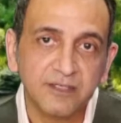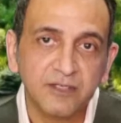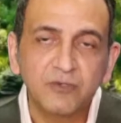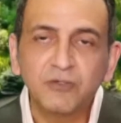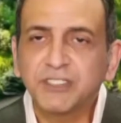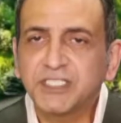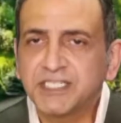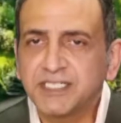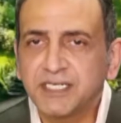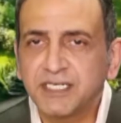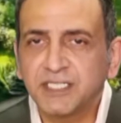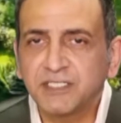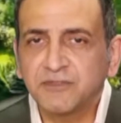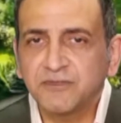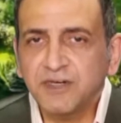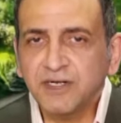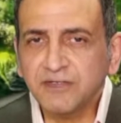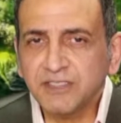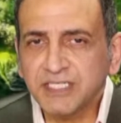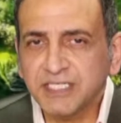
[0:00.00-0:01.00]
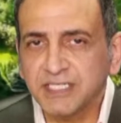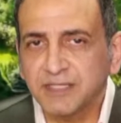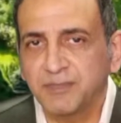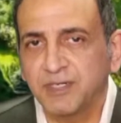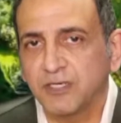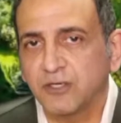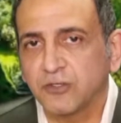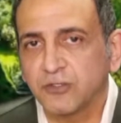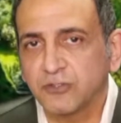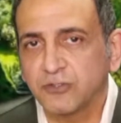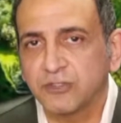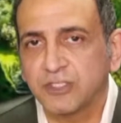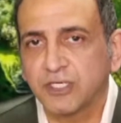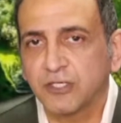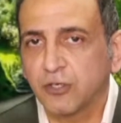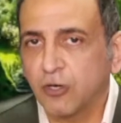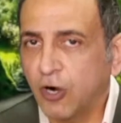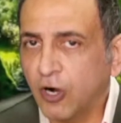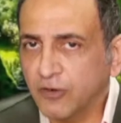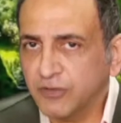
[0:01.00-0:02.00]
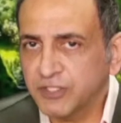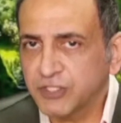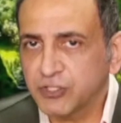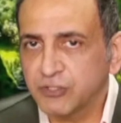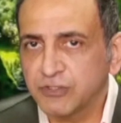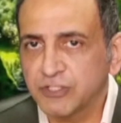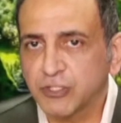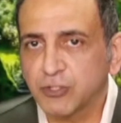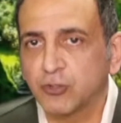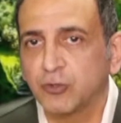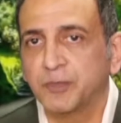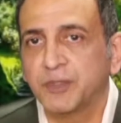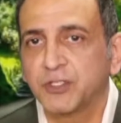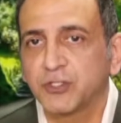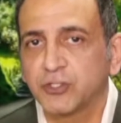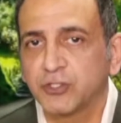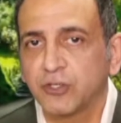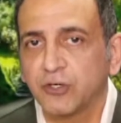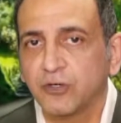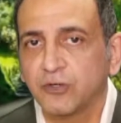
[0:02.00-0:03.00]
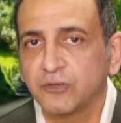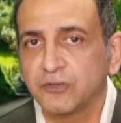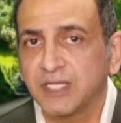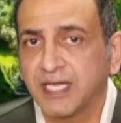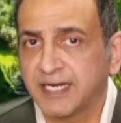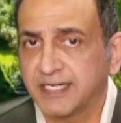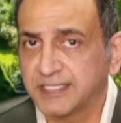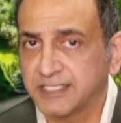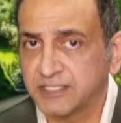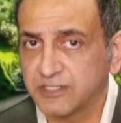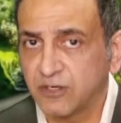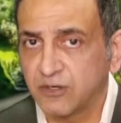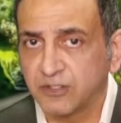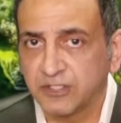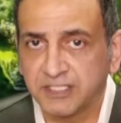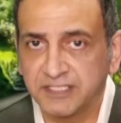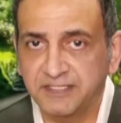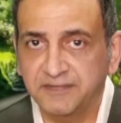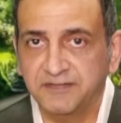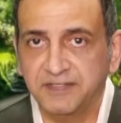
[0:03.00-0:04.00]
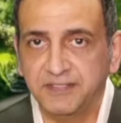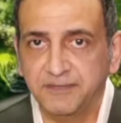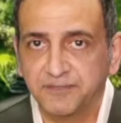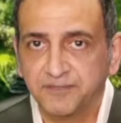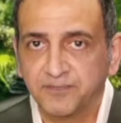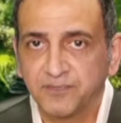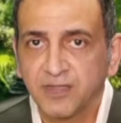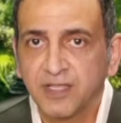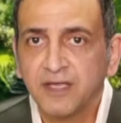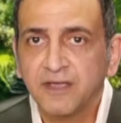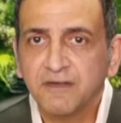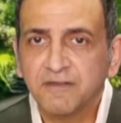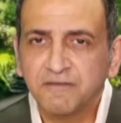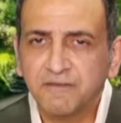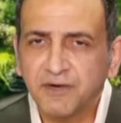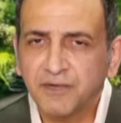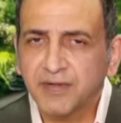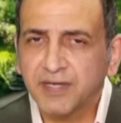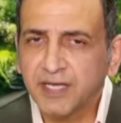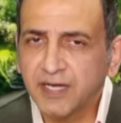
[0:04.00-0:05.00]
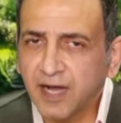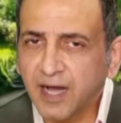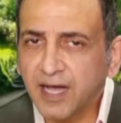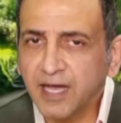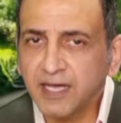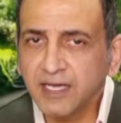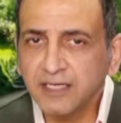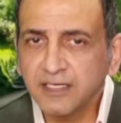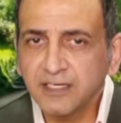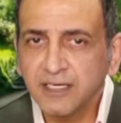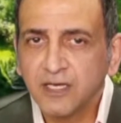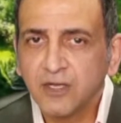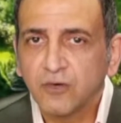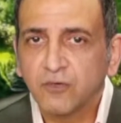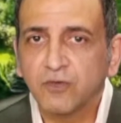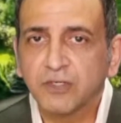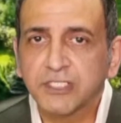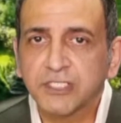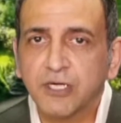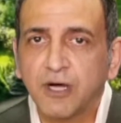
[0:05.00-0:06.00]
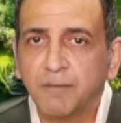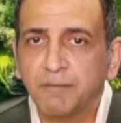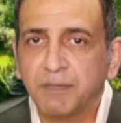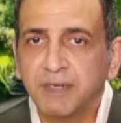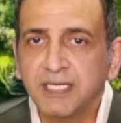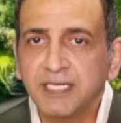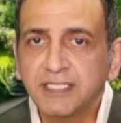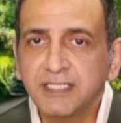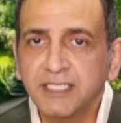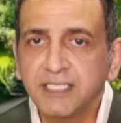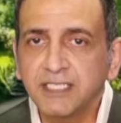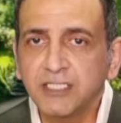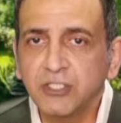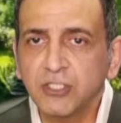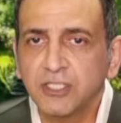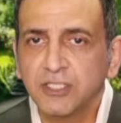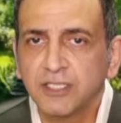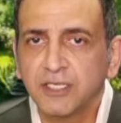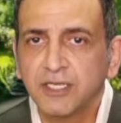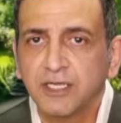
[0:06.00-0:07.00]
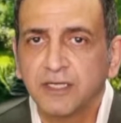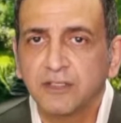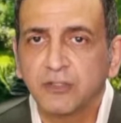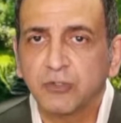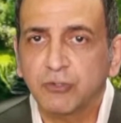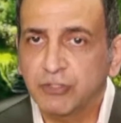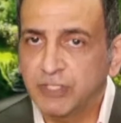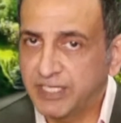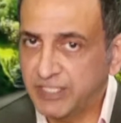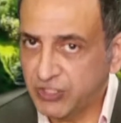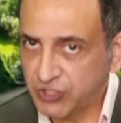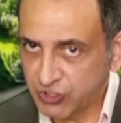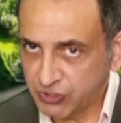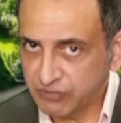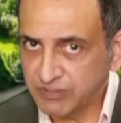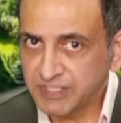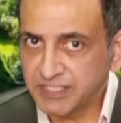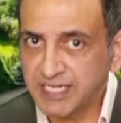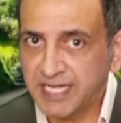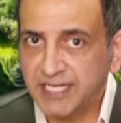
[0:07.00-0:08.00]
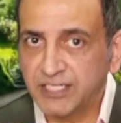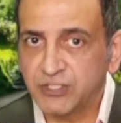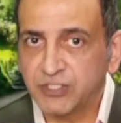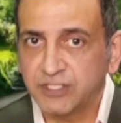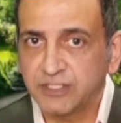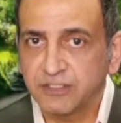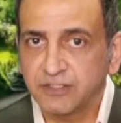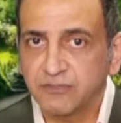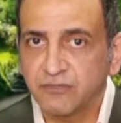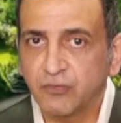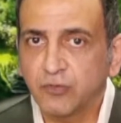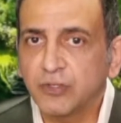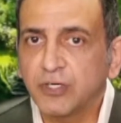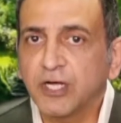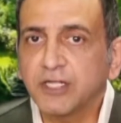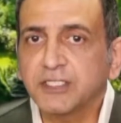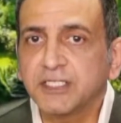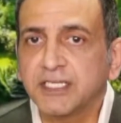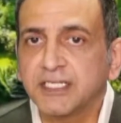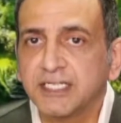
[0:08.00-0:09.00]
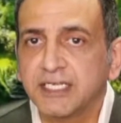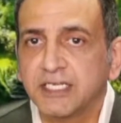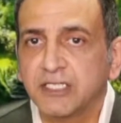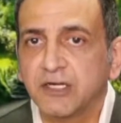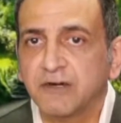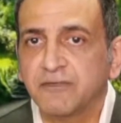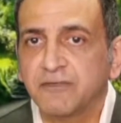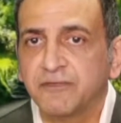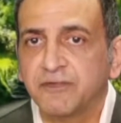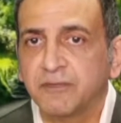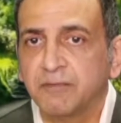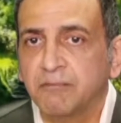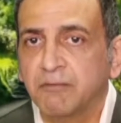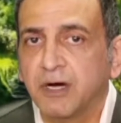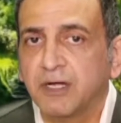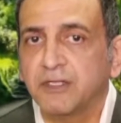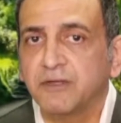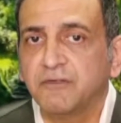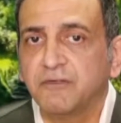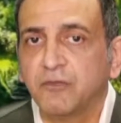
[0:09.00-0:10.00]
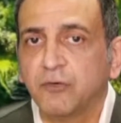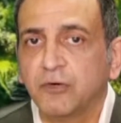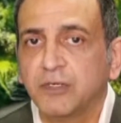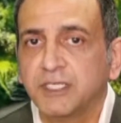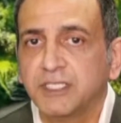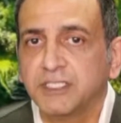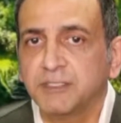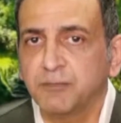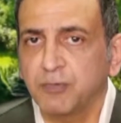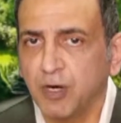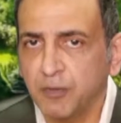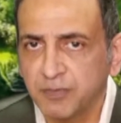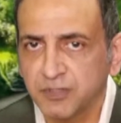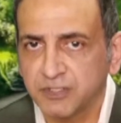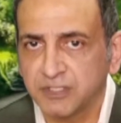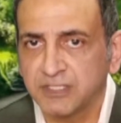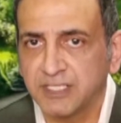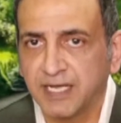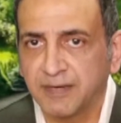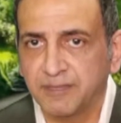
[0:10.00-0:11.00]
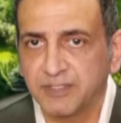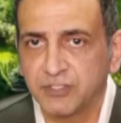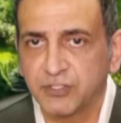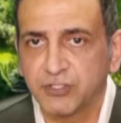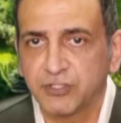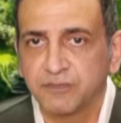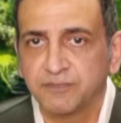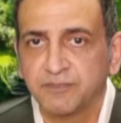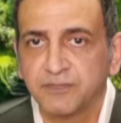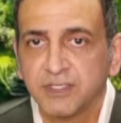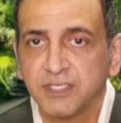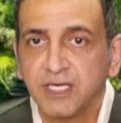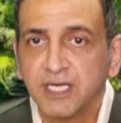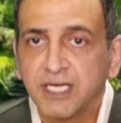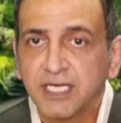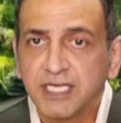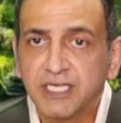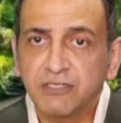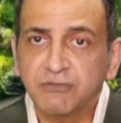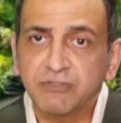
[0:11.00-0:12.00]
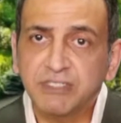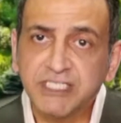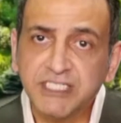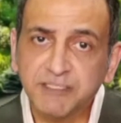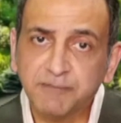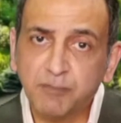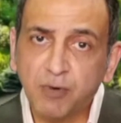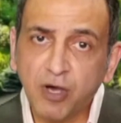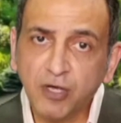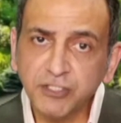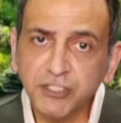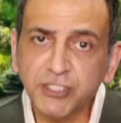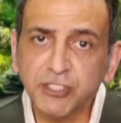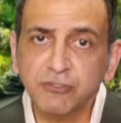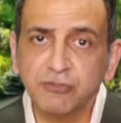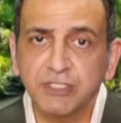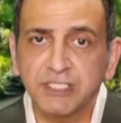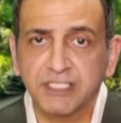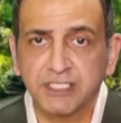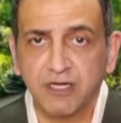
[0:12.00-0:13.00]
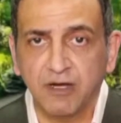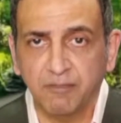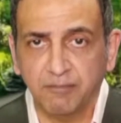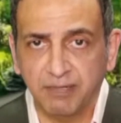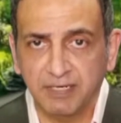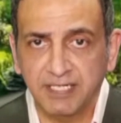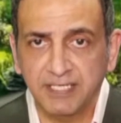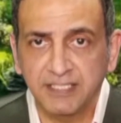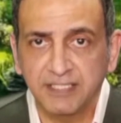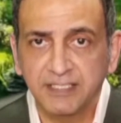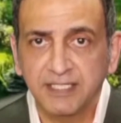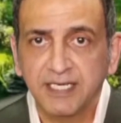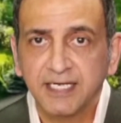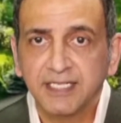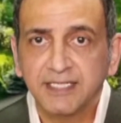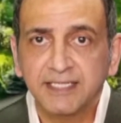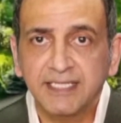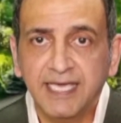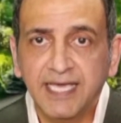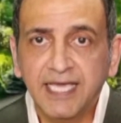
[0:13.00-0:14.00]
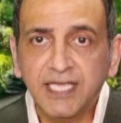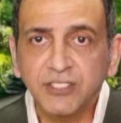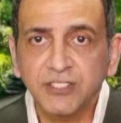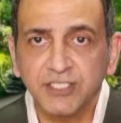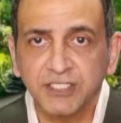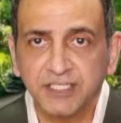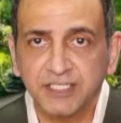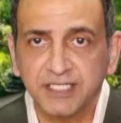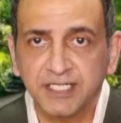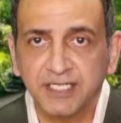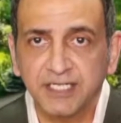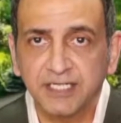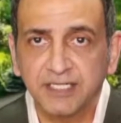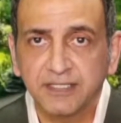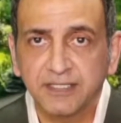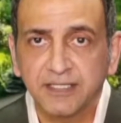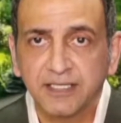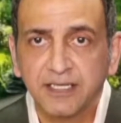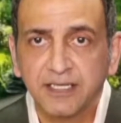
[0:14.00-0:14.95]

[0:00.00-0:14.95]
You see, it's very similar to the car insurance commercial that I saw on TV, where a guy was complaining to the insurance agent for not getting enough money for his property damage. In response to his complaint, the agent said,